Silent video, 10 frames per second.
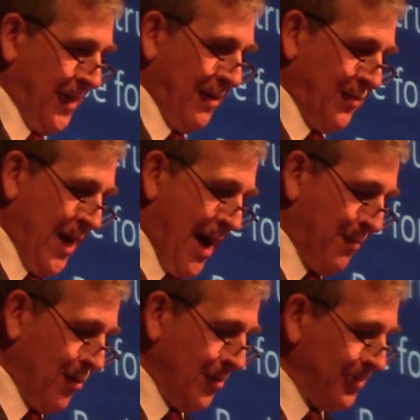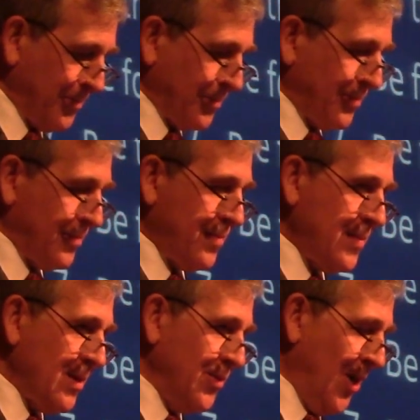Dave Tapper,
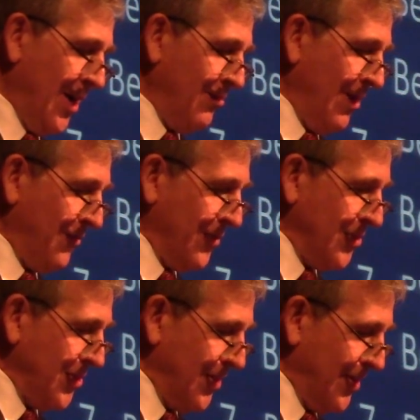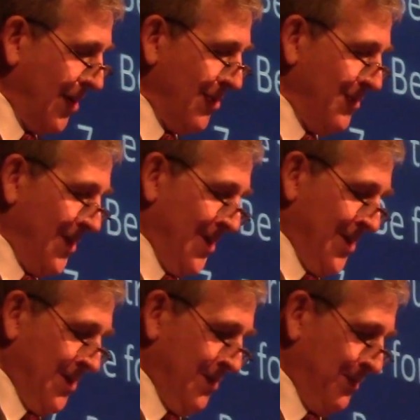John referenced our
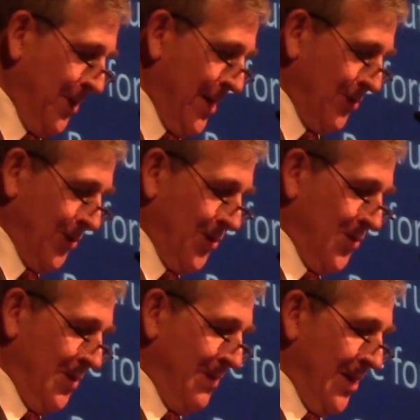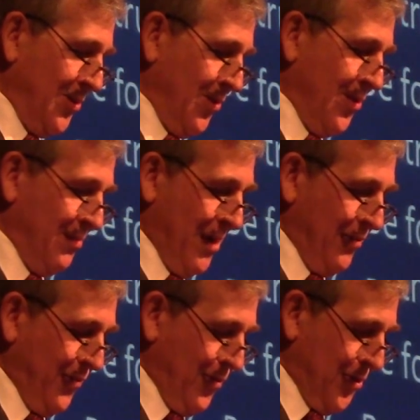pediatric surgery mentor and
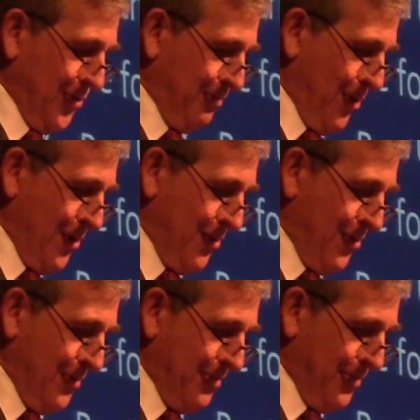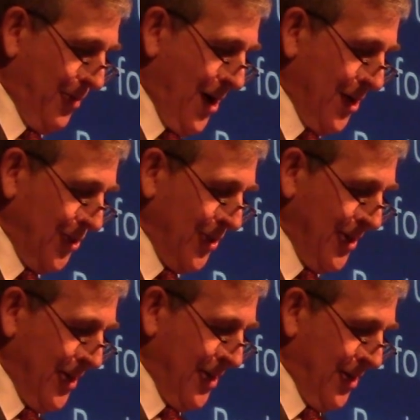my first partner and boss,
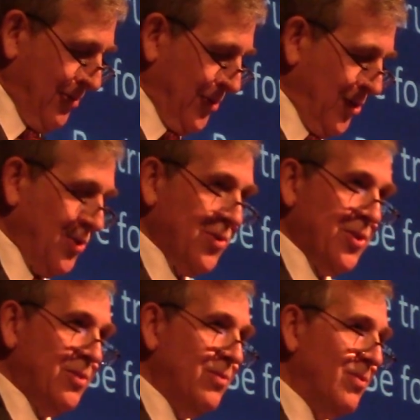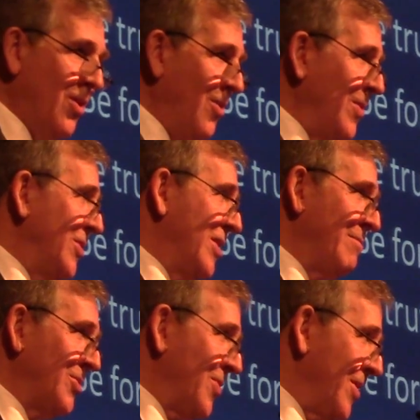was a surgeon who always
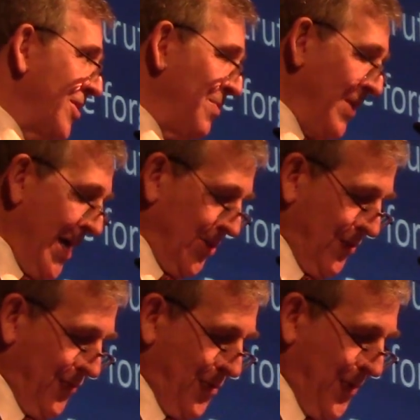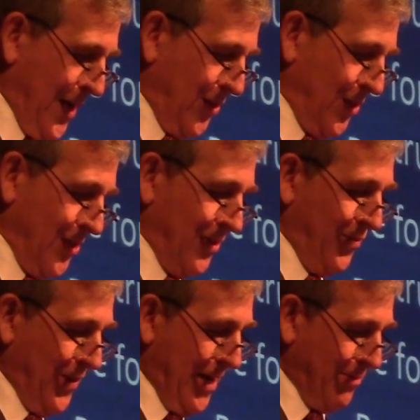demonstrated compassion for patients
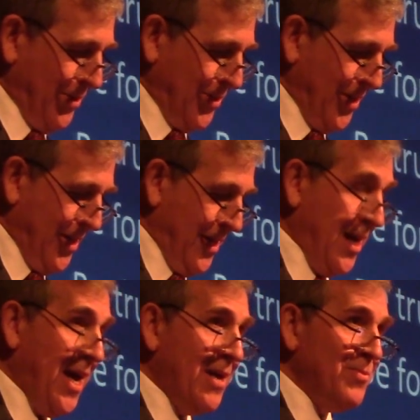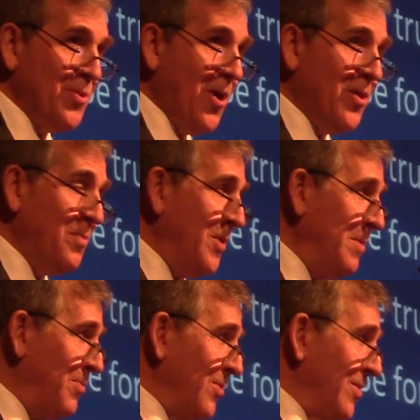and families and with all the
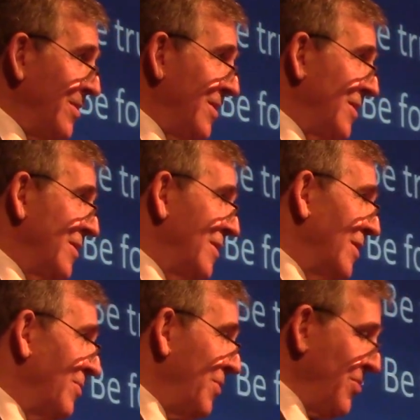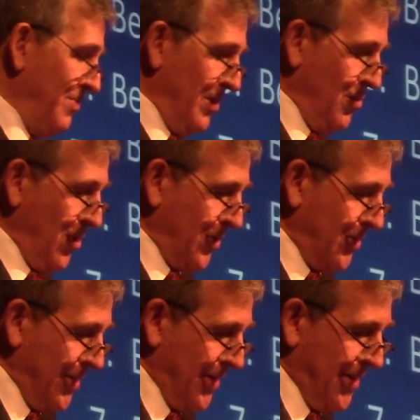people with whom he worked.